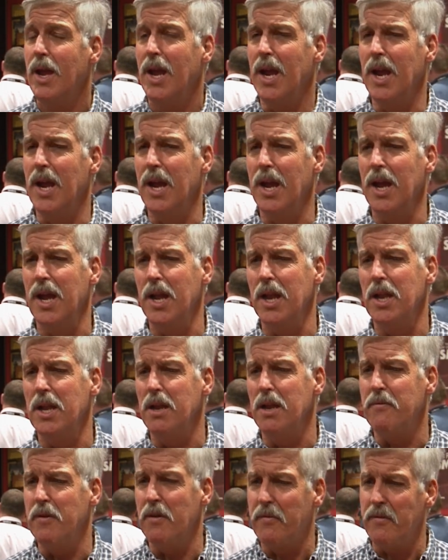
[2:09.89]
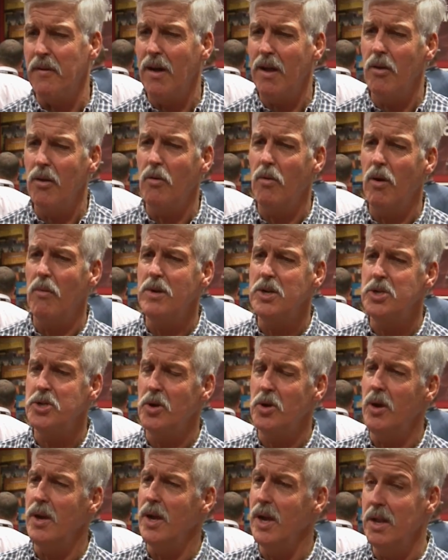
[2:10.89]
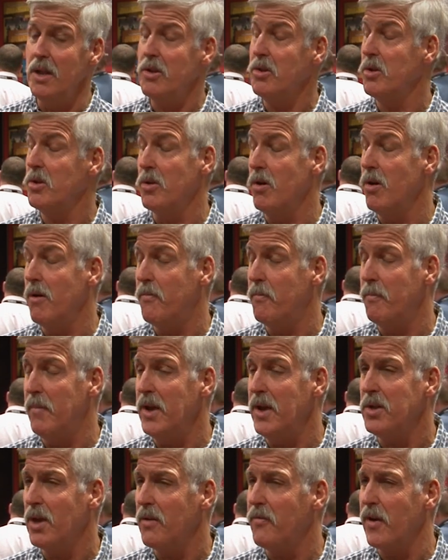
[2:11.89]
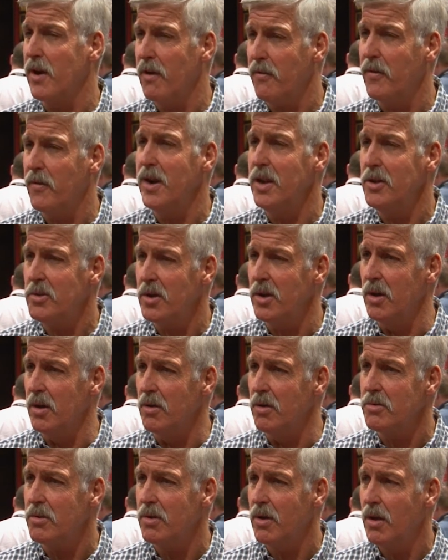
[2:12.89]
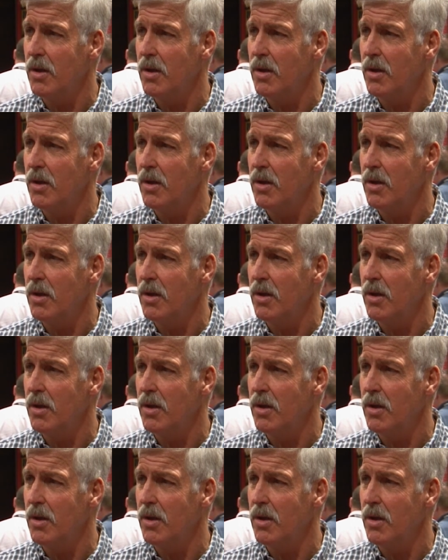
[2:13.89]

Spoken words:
And if you follow what we show you, and this is all basic firefighting skills,